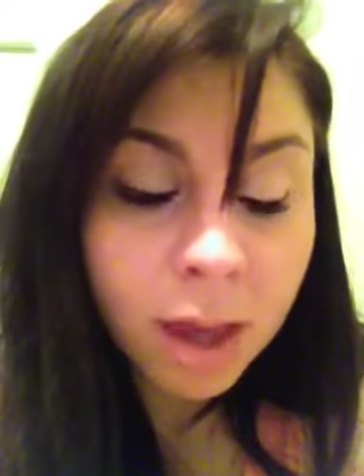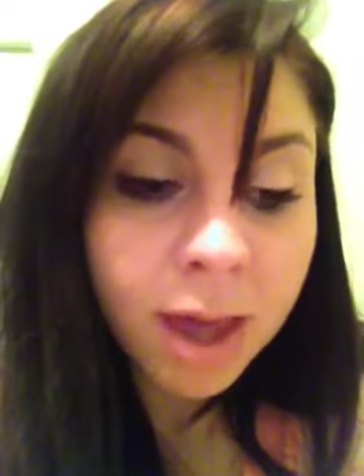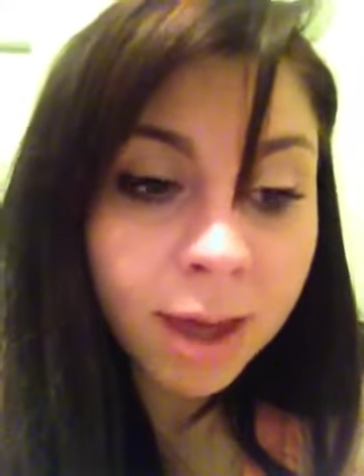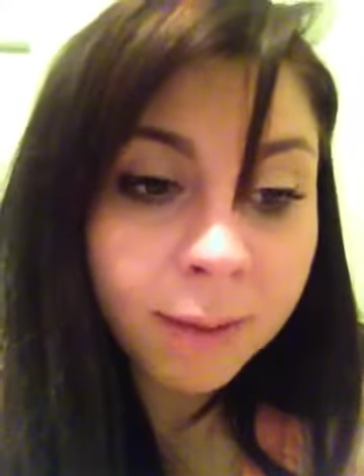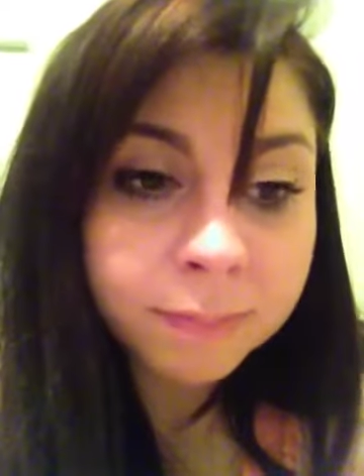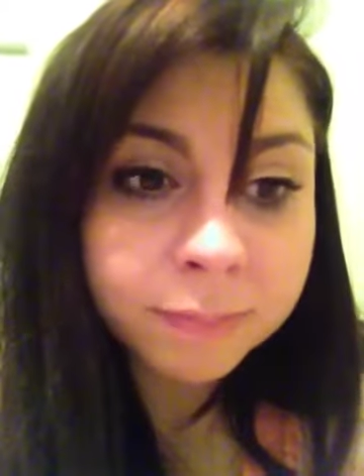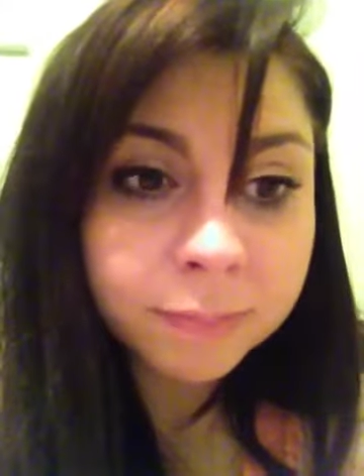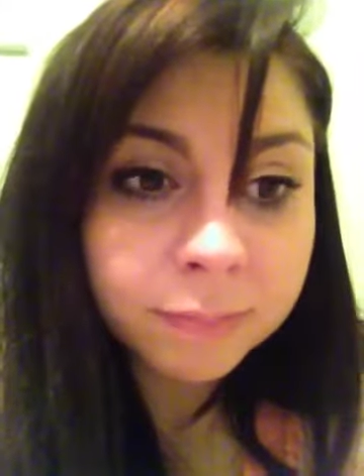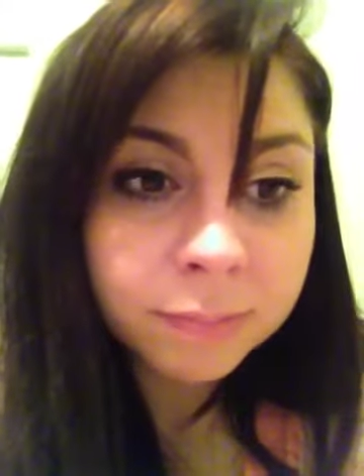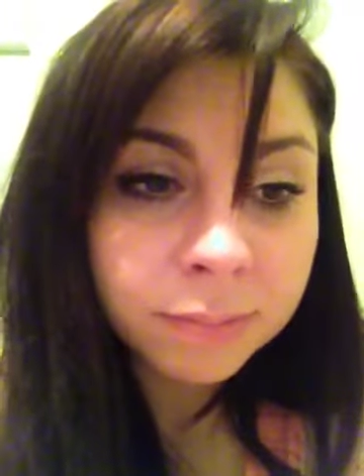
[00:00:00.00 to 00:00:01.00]
I'm
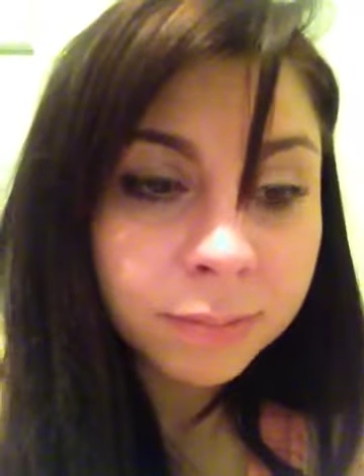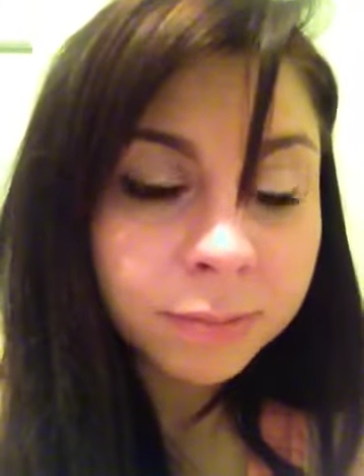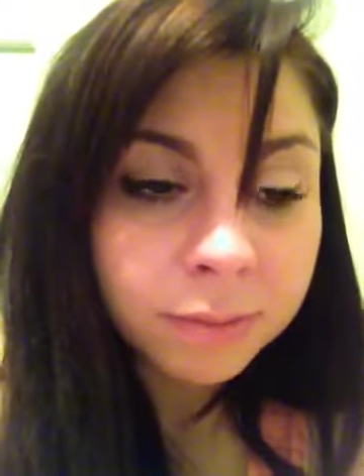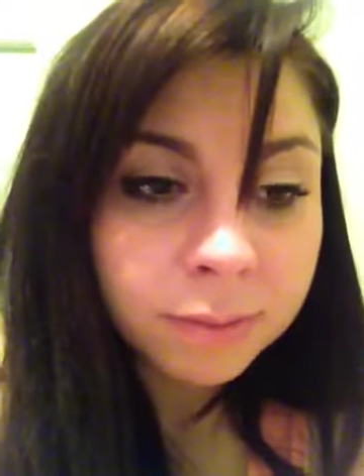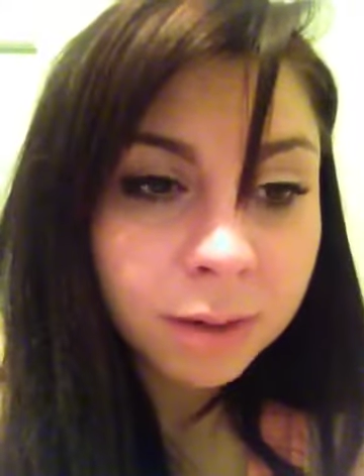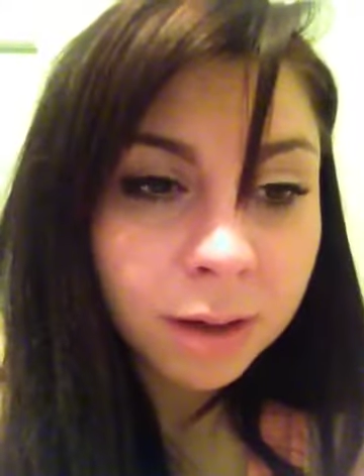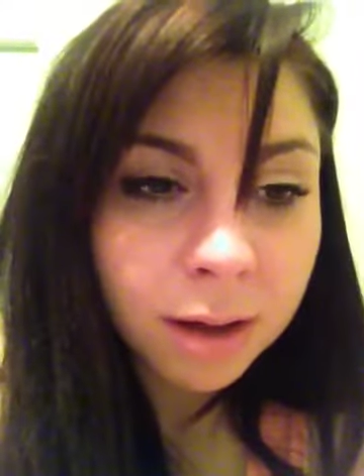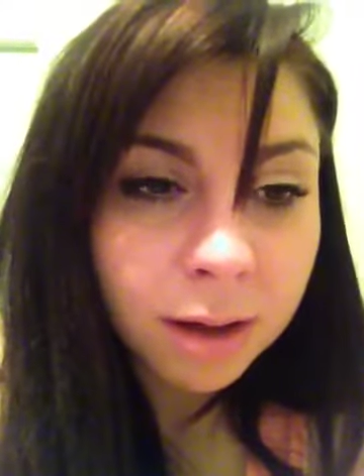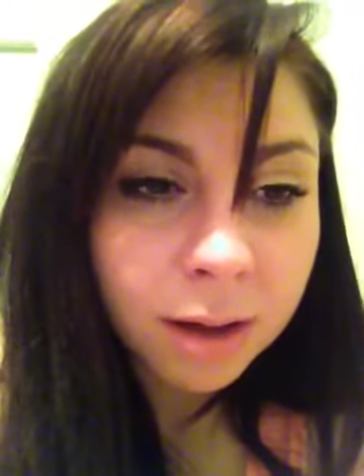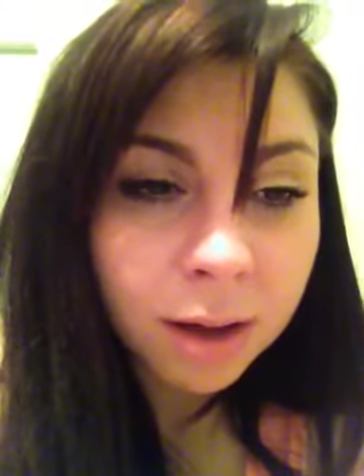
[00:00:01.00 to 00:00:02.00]

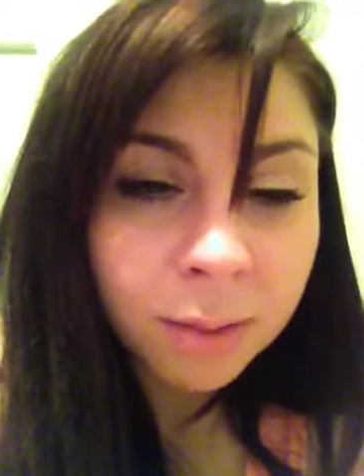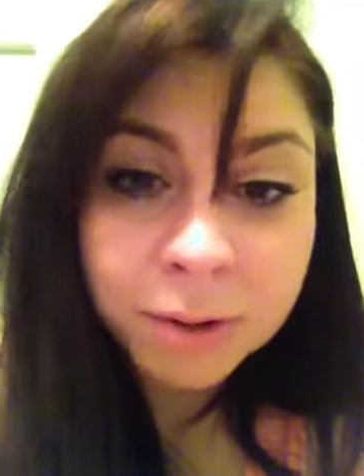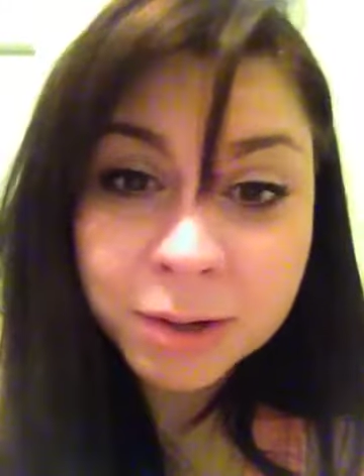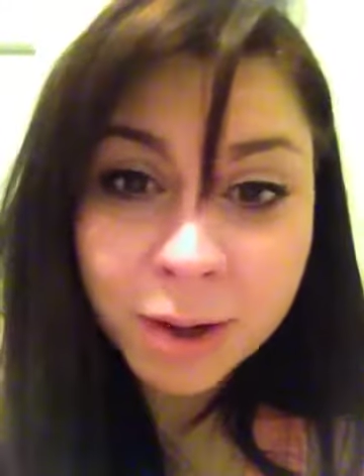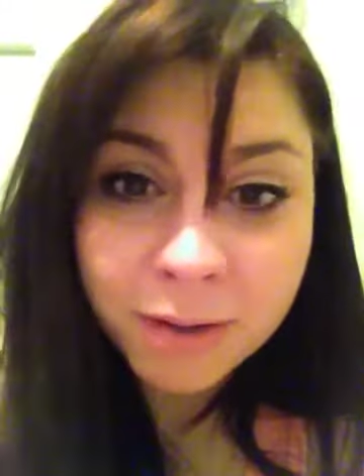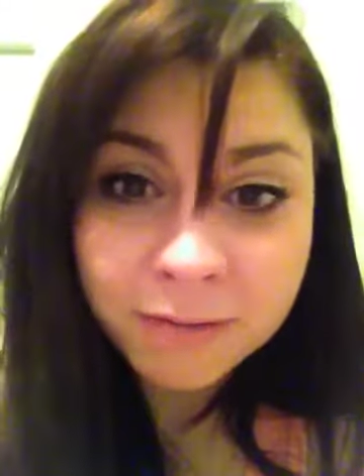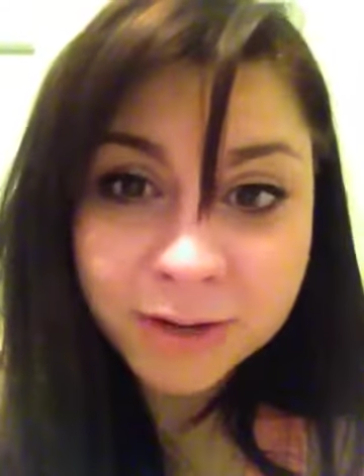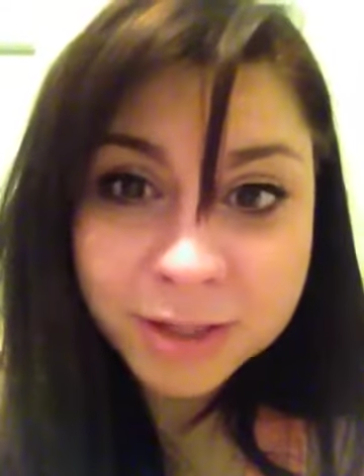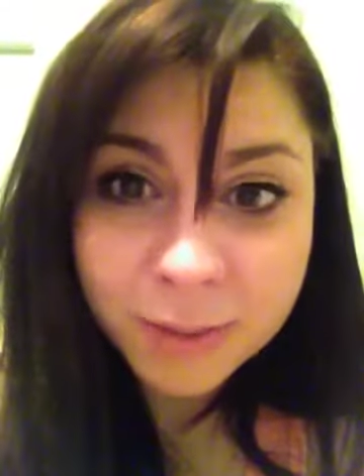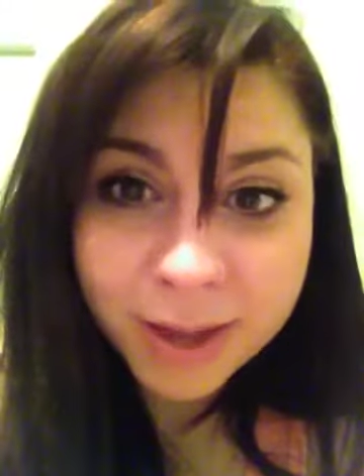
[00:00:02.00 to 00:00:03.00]
going to go and
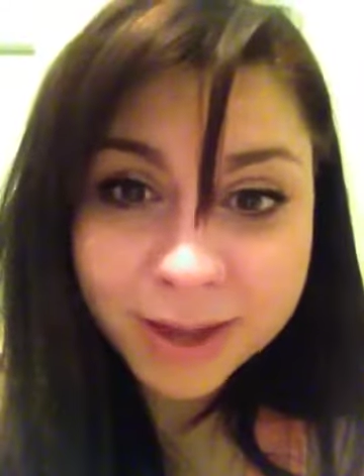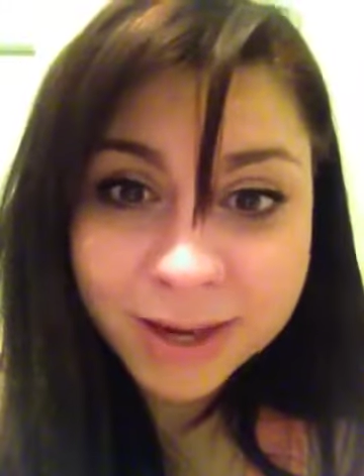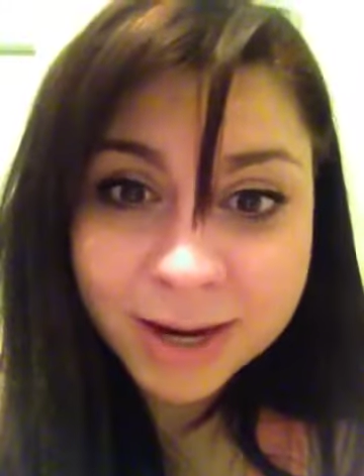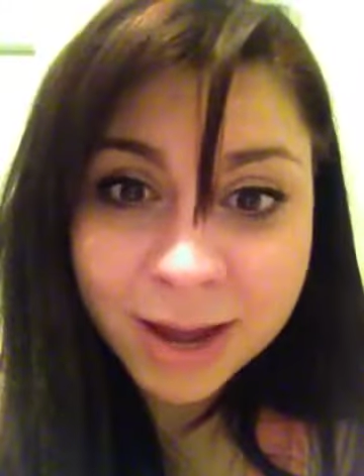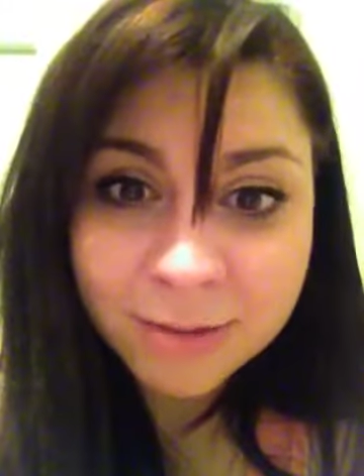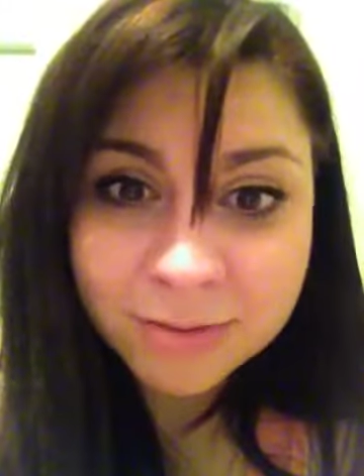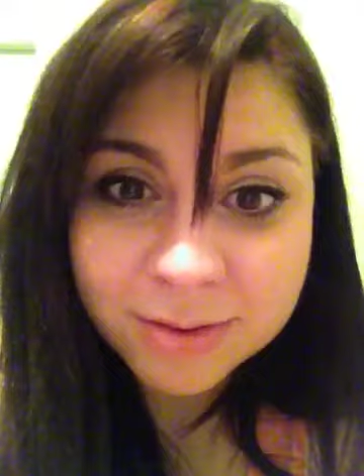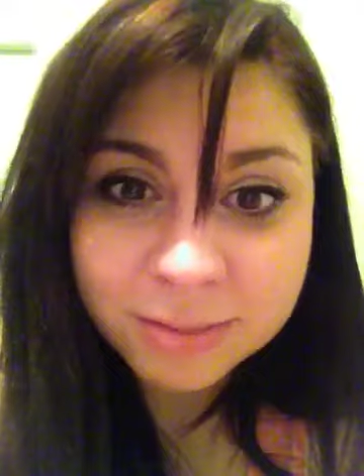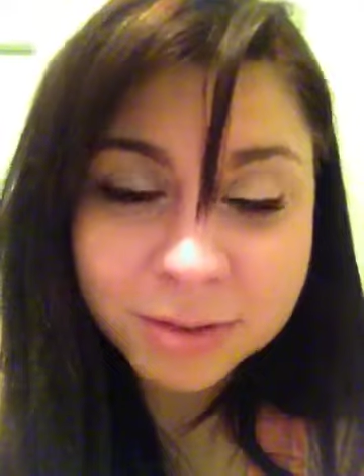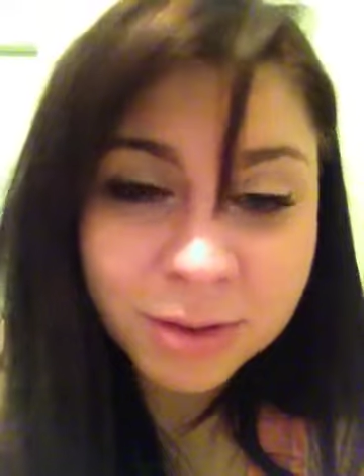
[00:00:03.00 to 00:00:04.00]
finish packing now.
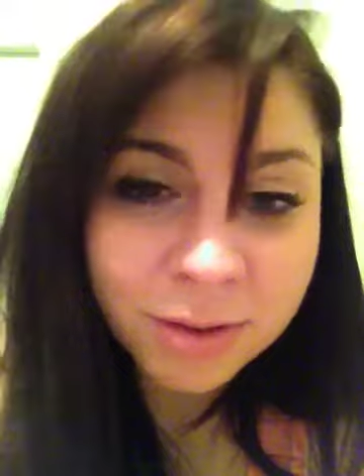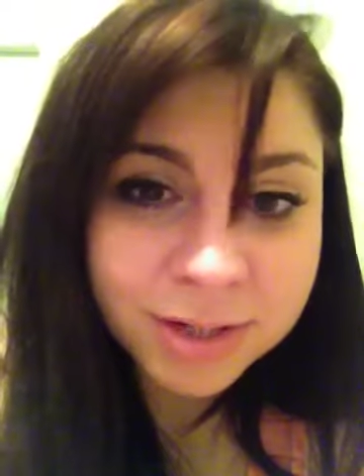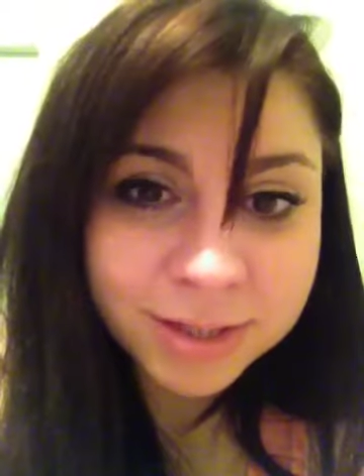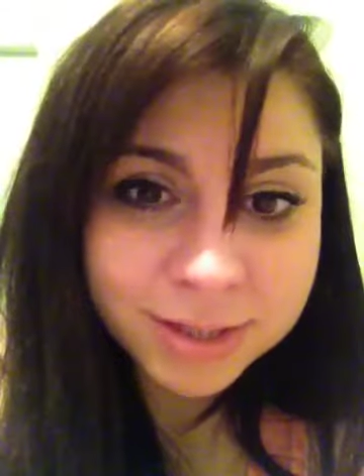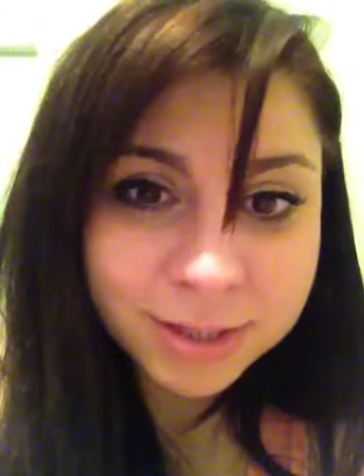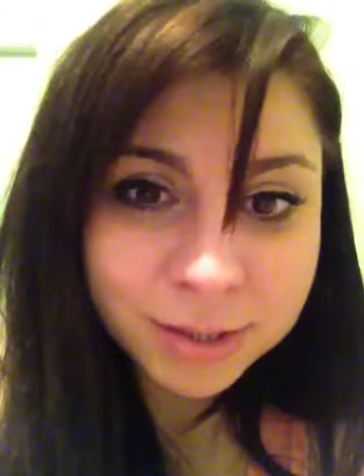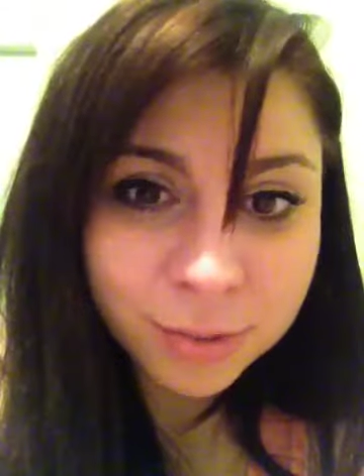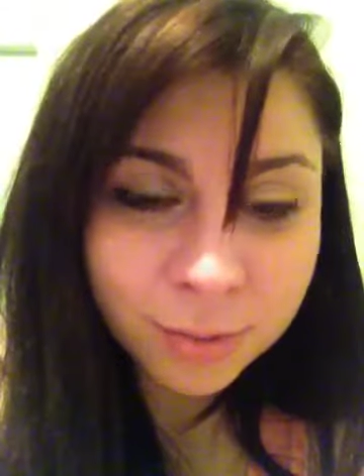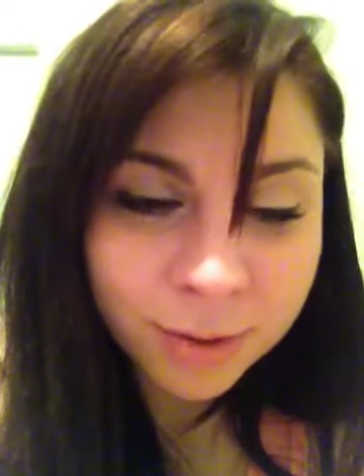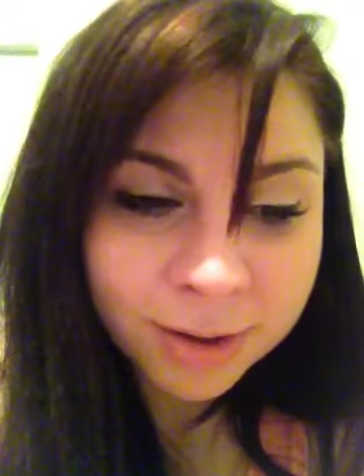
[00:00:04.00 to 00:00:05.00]
I'm sorry, it's just a
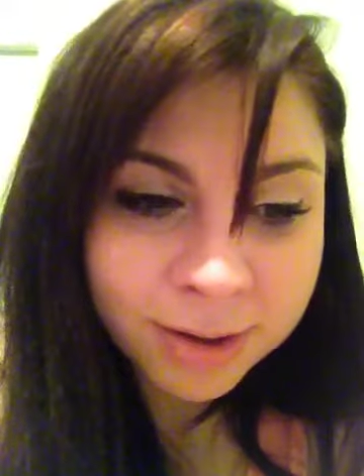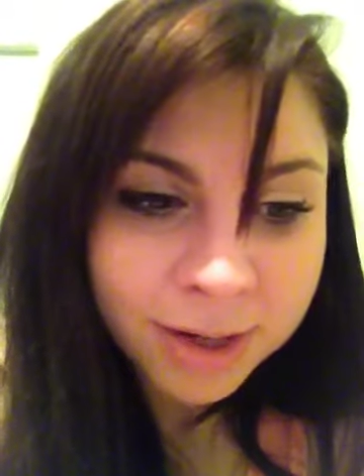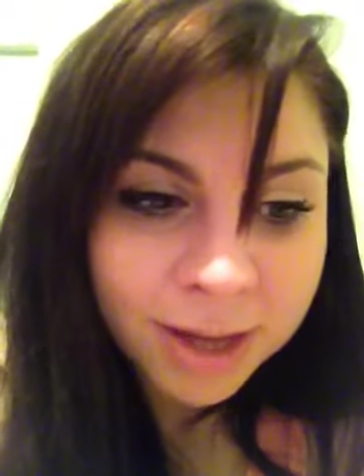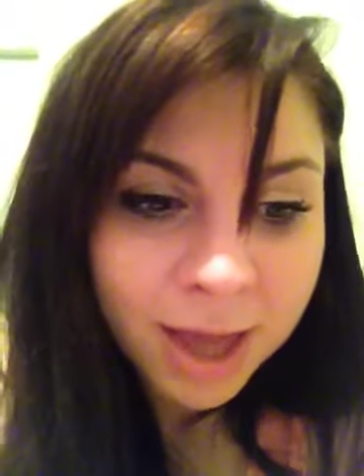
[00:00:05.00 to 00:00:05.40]
short one.